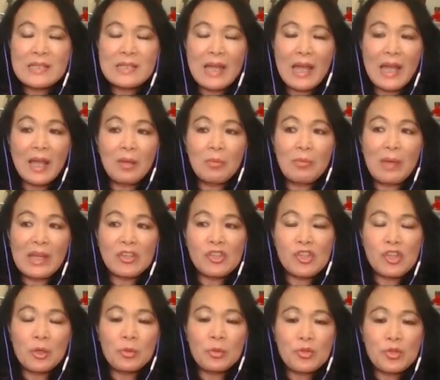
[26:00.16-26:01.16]
day, my
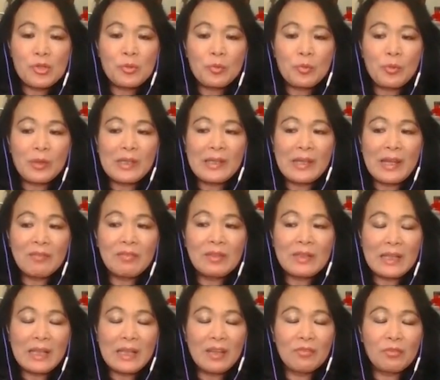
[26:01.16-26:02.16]
children would never
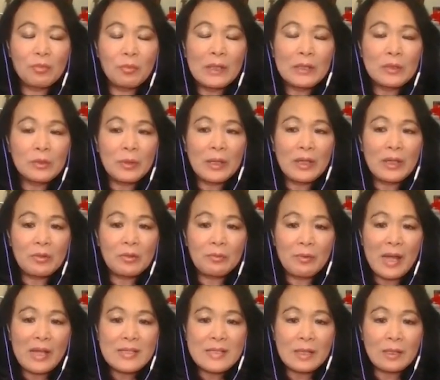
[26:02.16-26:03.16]
leave one grain of
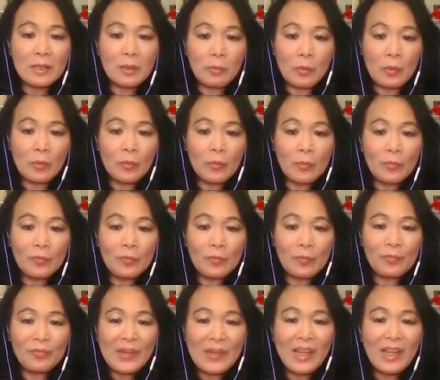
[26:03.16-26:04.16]
rice in the bowl
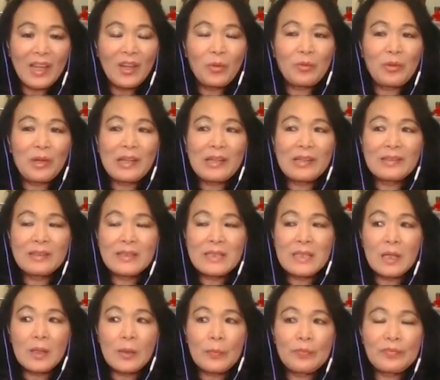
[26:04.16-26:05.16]
when
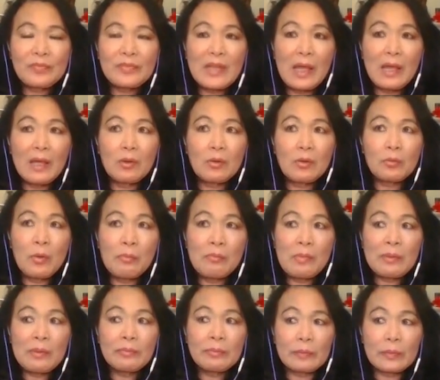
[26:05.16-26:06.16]
they
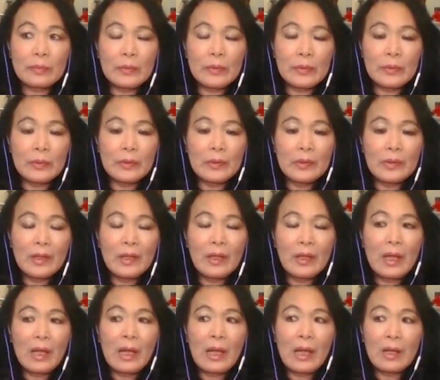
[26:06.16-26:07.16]
remember
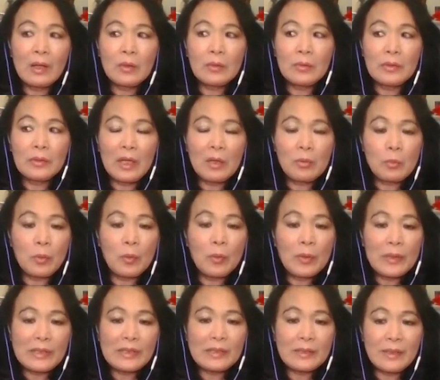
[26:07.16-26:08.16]
how
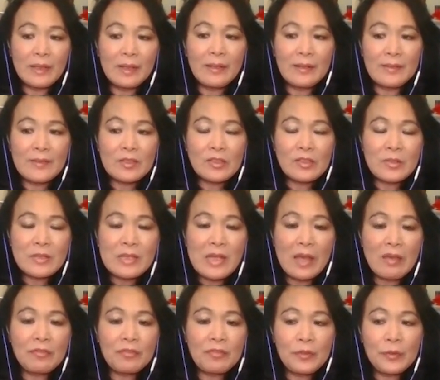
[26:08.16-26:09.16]
important it is to
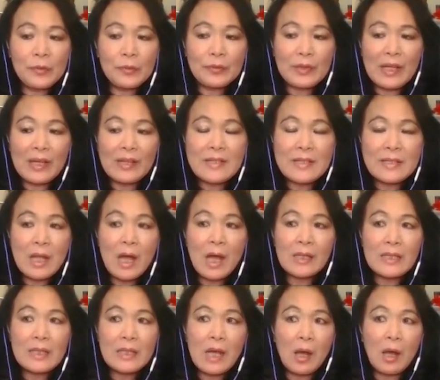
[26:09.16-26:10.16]
save food. It's not
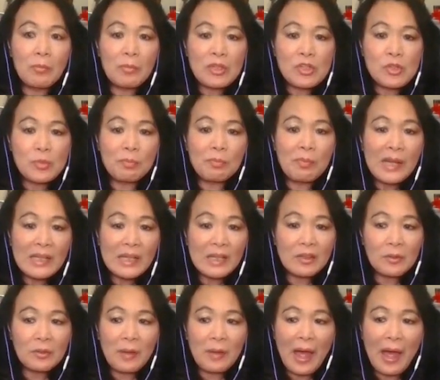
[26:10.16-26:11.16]
that how much money
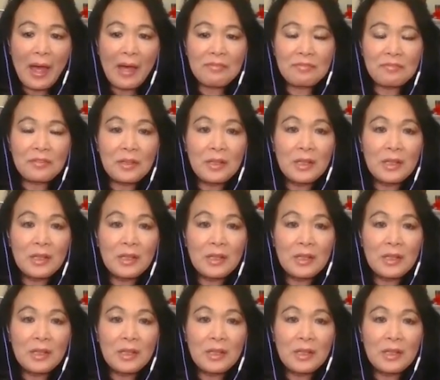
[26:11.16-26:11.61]
you have,